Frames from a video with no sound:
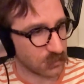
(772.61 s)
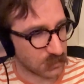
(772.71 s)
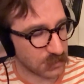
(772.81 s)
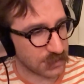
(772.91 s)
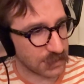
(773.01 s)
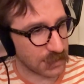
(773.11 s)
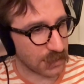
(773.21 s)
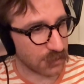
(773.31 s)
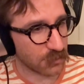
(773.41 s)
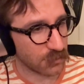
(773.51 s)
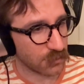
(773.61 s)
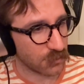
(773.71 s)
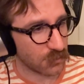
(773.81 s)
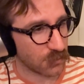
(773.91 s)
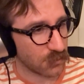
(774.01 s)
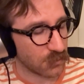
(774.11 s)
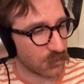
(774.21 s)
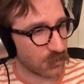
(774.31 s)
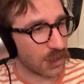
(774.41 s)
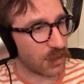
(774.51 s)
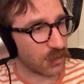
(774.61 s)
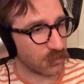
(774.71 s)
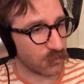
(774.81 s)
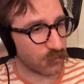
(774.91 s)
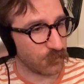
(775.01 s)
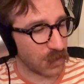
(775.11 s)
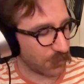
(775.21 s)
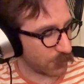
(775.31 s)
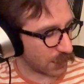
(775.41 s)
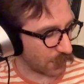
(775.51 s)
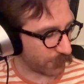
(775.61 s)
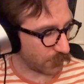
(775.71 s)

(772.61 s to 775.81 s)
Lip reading: to C, that maybe if